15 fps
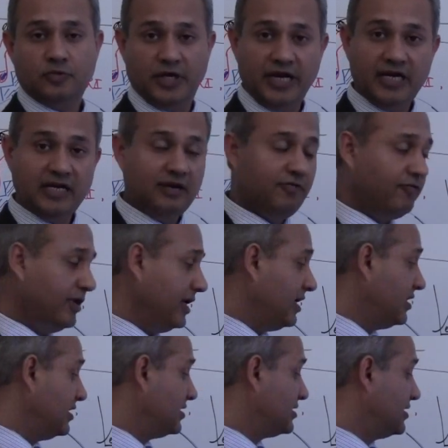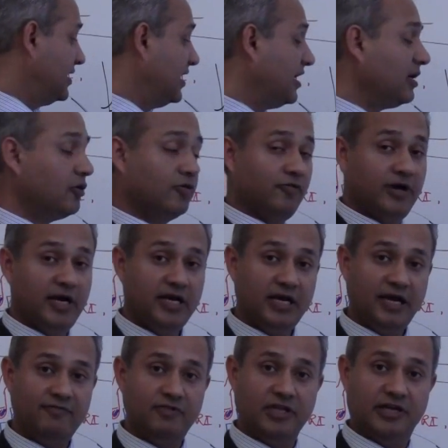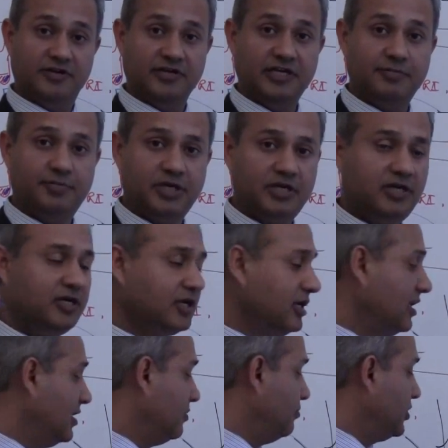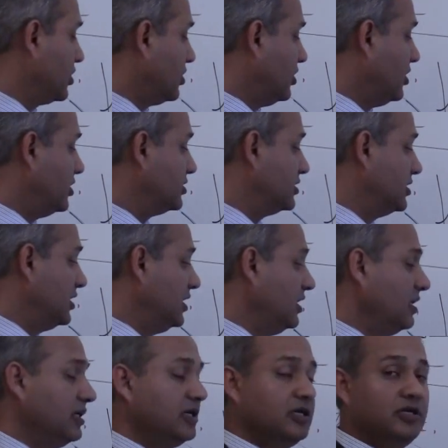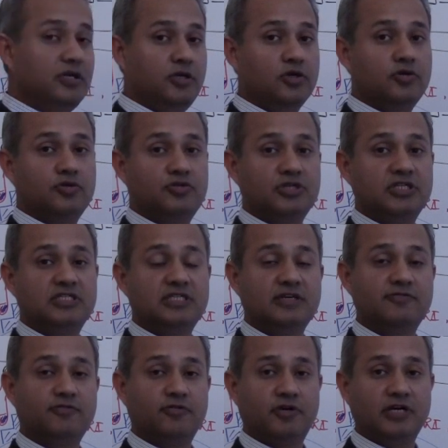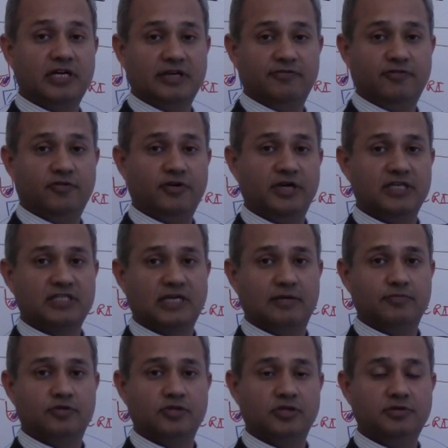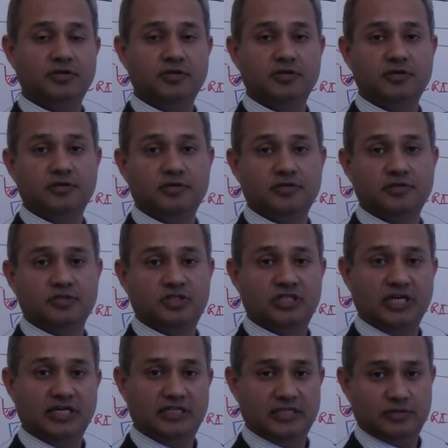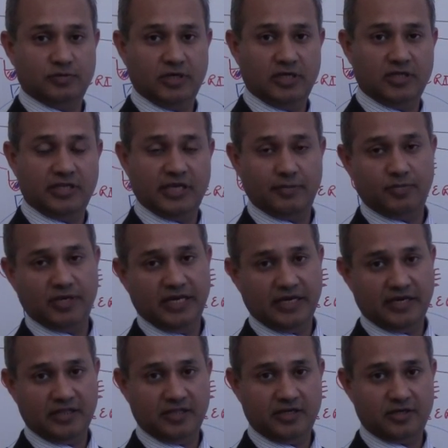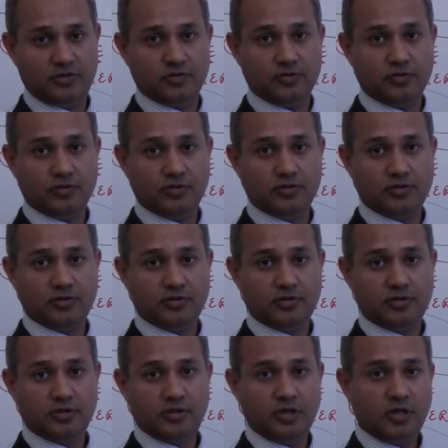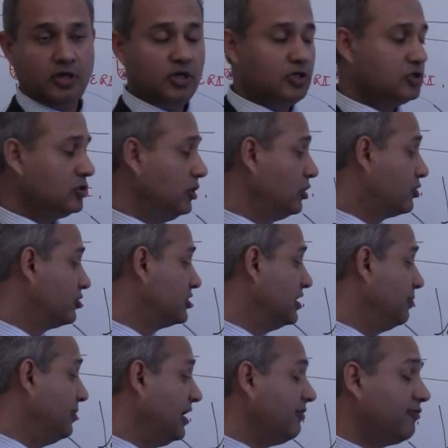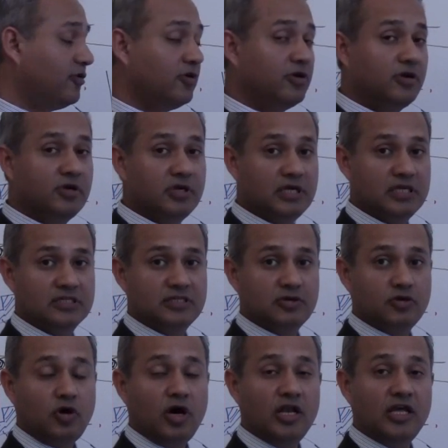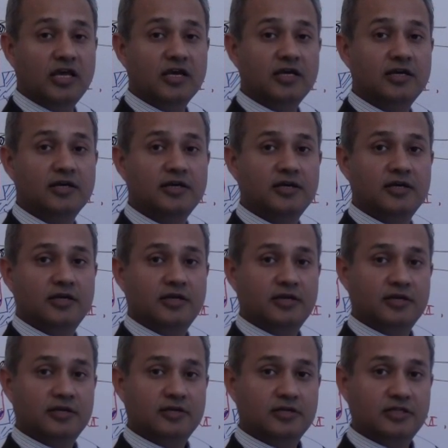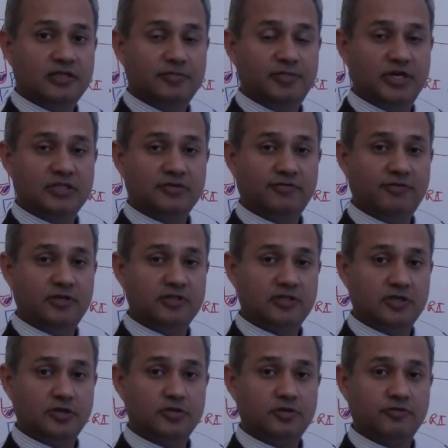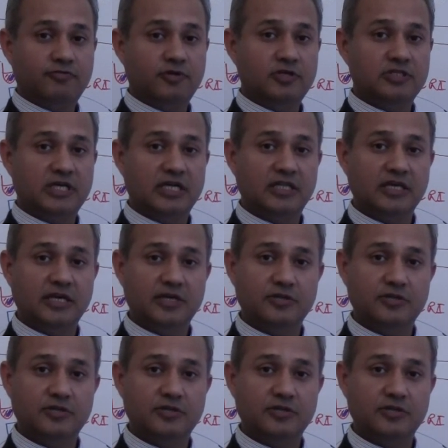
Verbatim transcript: right? Why are they staying or why have they reappeared? Because the leukotriene C4 and D4 has come to the stage as well. They are playing in there too. So leukotriene B4 is calling the basophils, the neutrophils and the